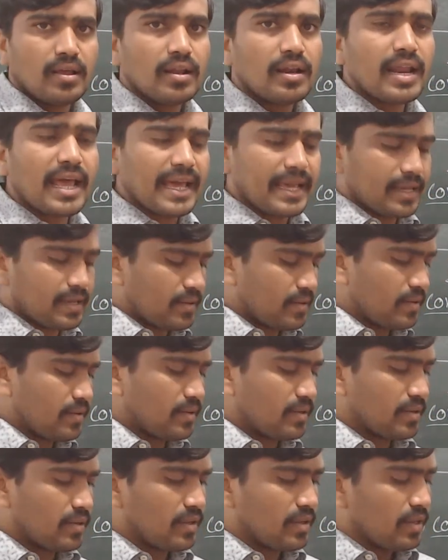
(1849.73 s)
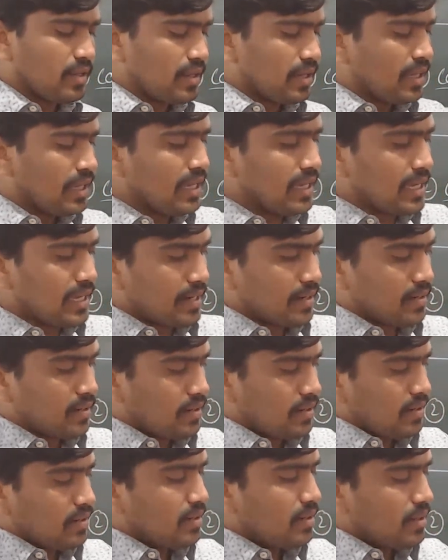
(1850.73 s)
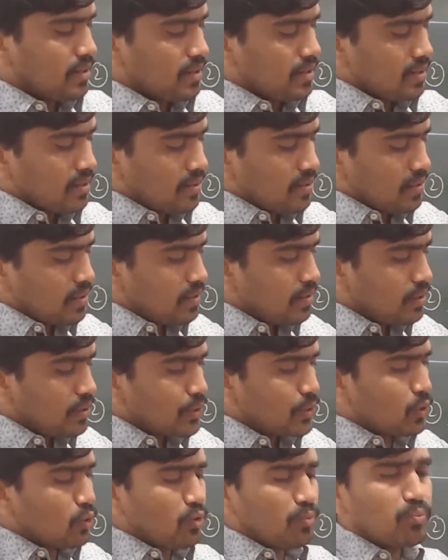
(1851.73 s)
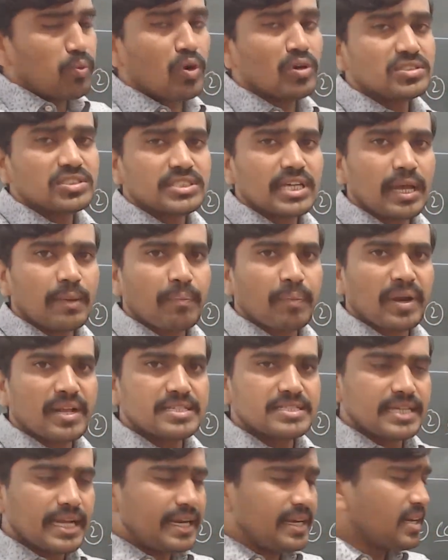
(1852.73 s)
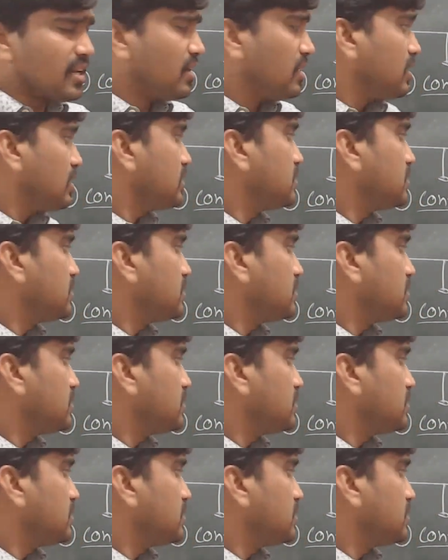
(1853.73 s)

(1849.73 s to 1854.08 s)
Like here, two bones are present.